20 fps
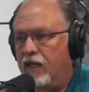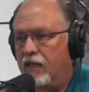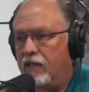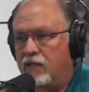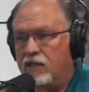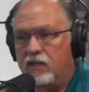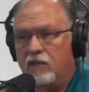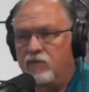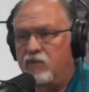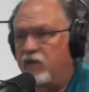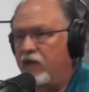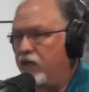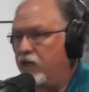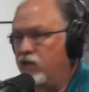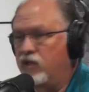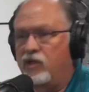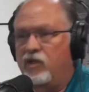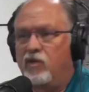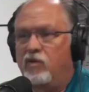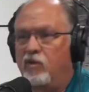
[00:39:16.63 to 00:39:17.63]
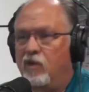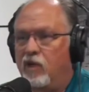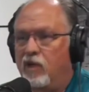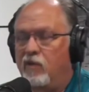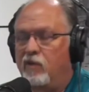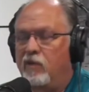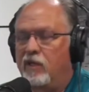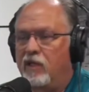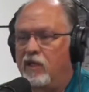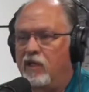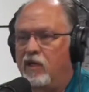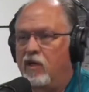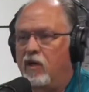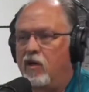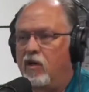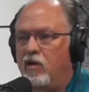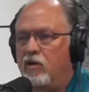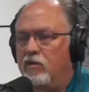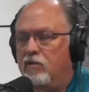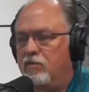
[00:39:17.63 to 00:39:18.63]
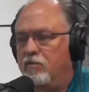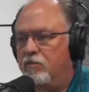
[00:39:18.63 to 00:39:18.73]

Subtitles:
Some trainers don't work with it at all,